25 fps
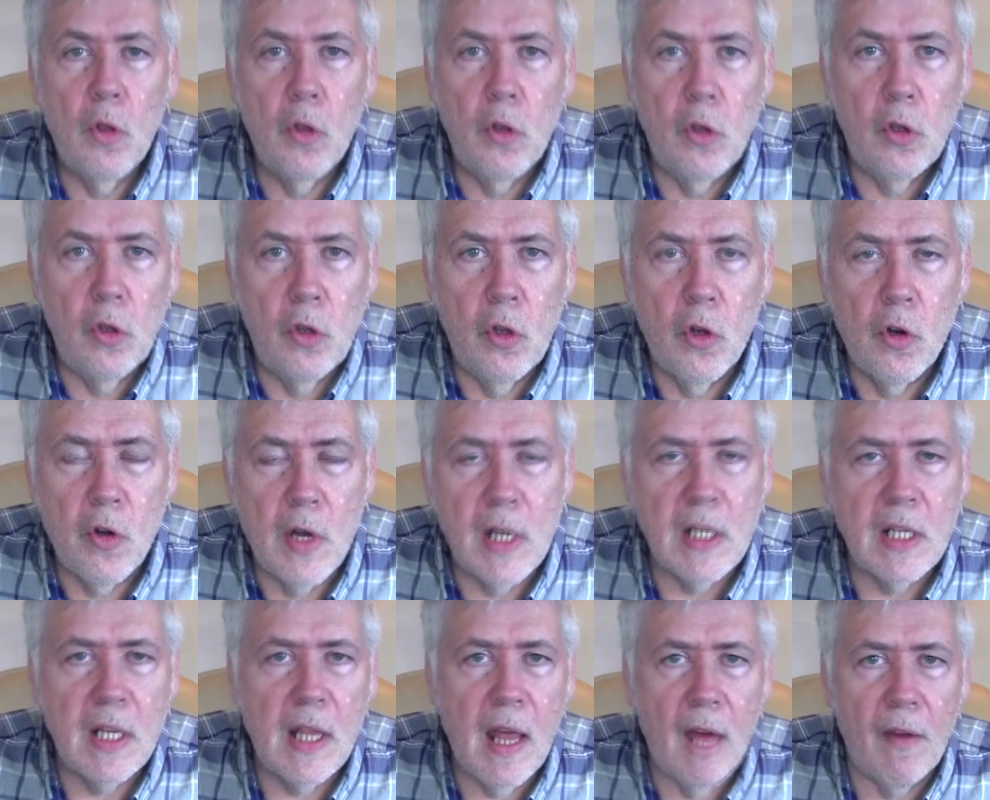you're
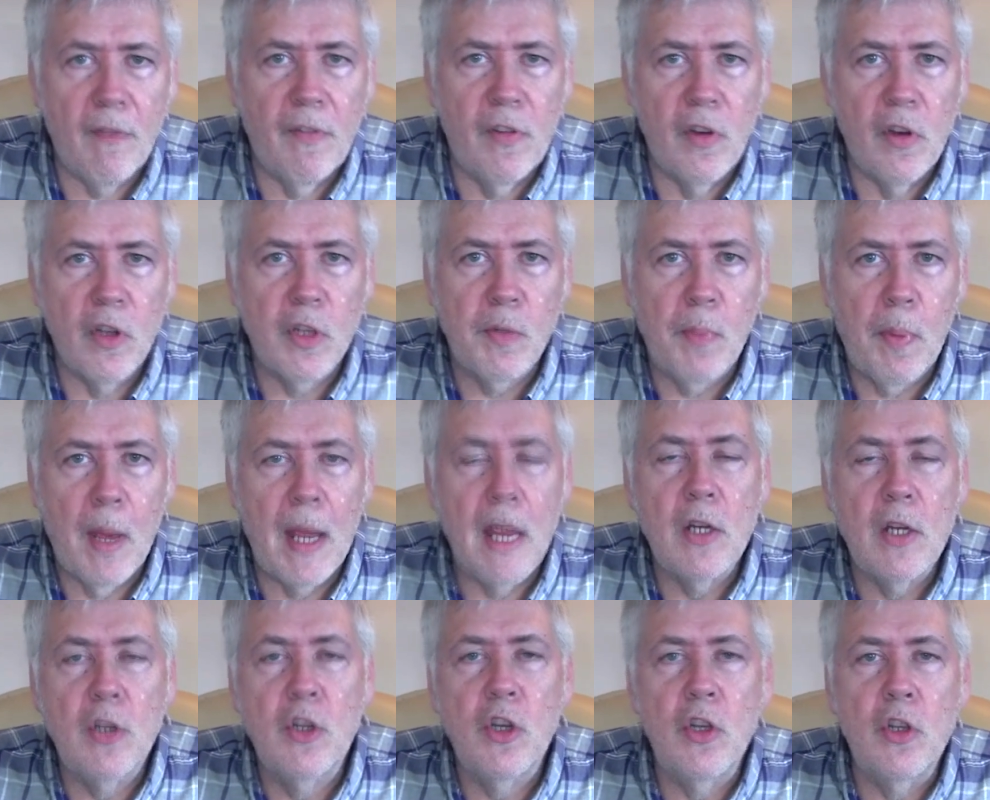into that first
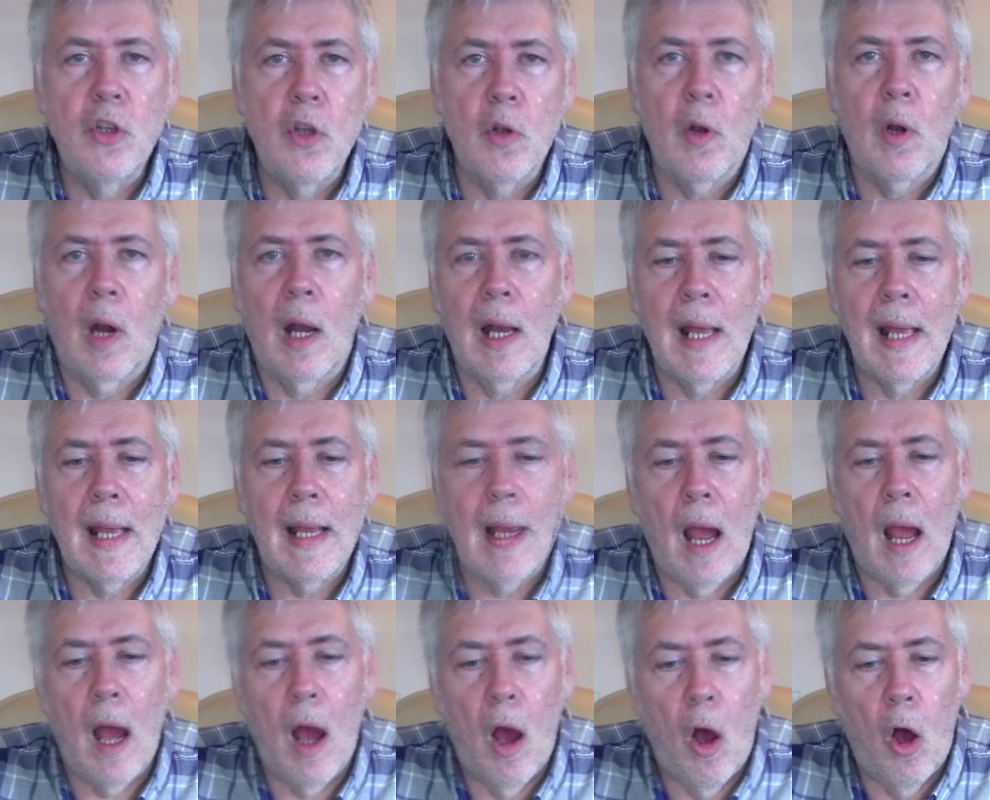page, you
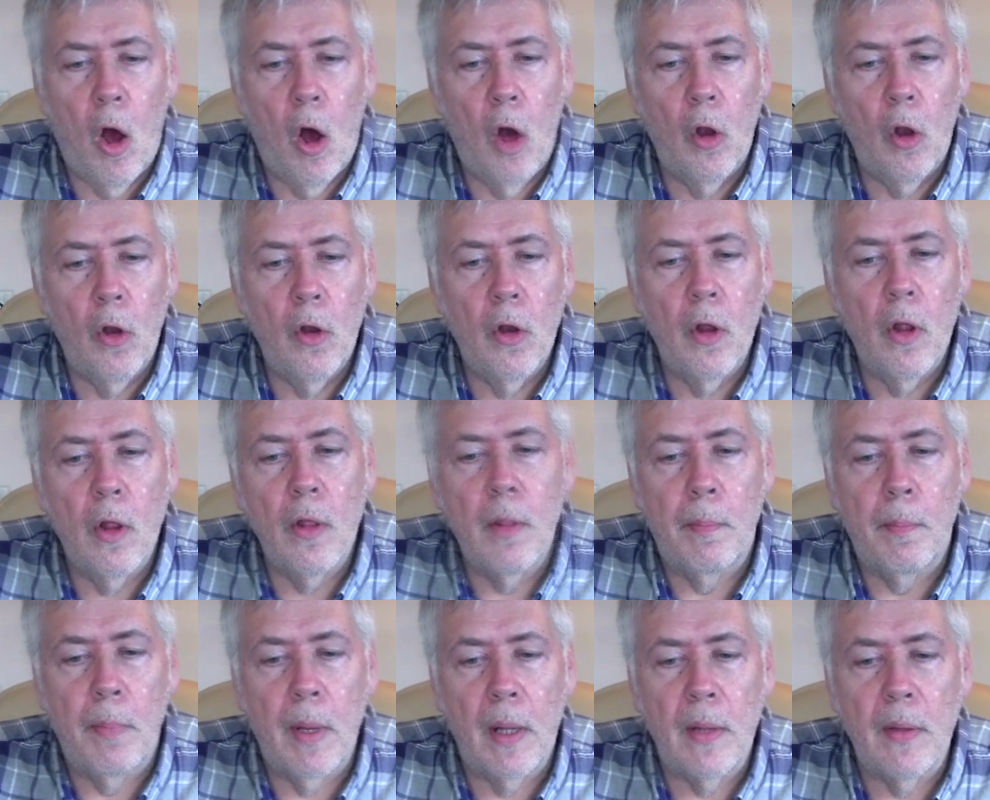click on the
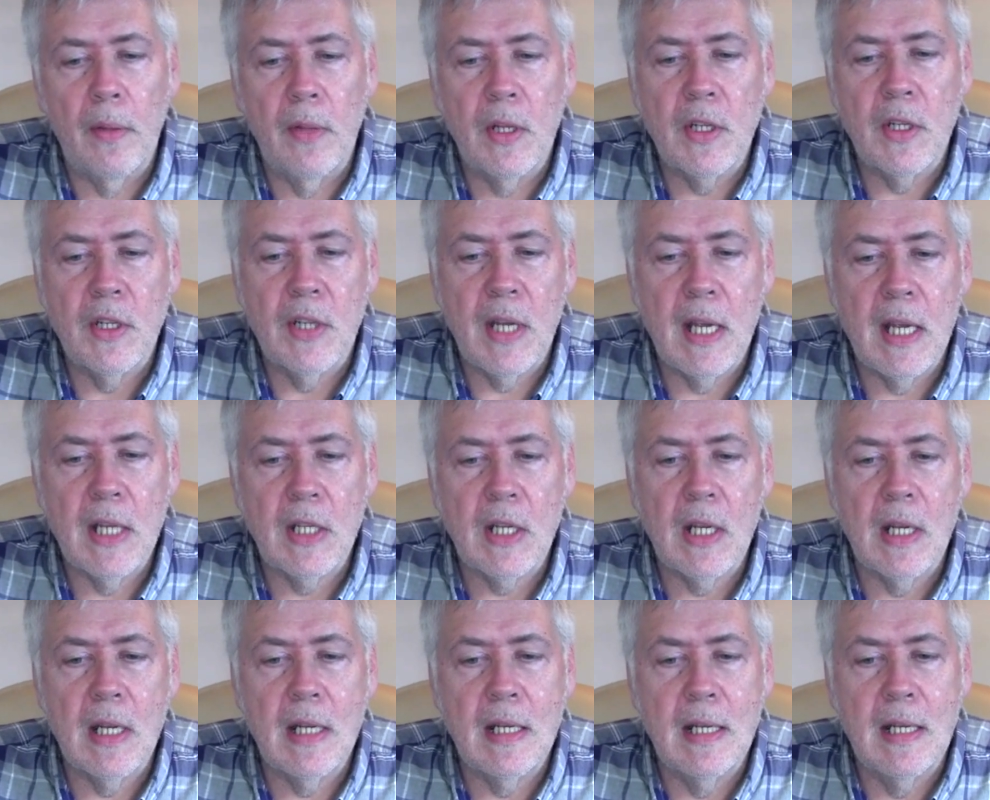button that says
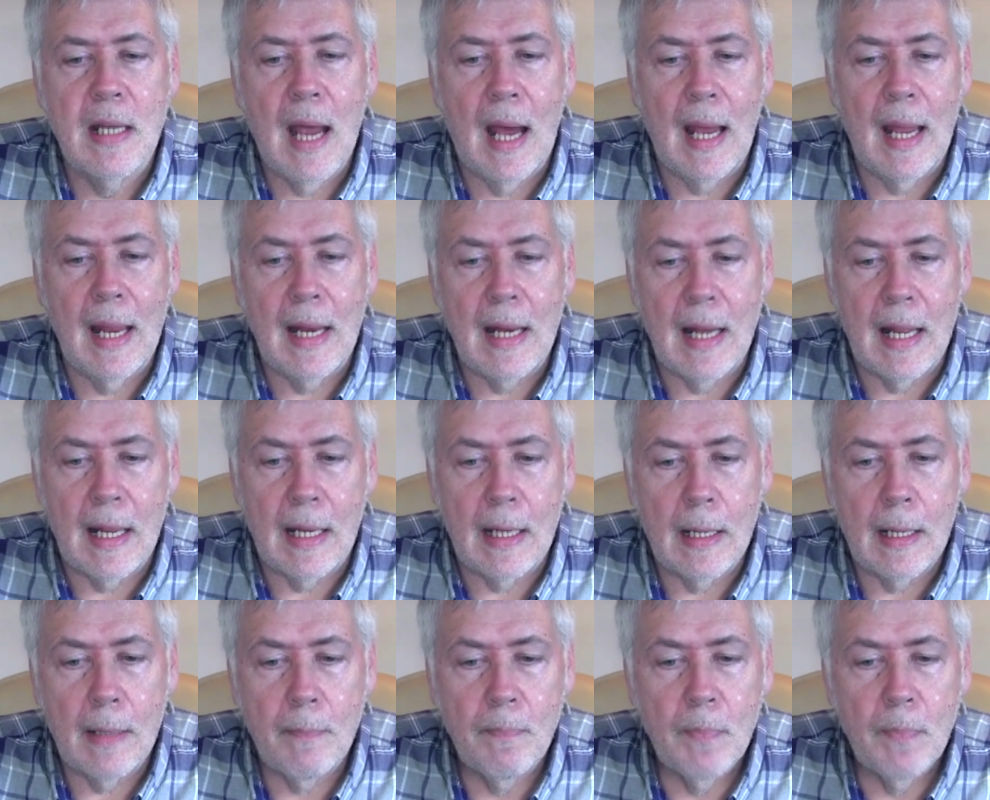dining,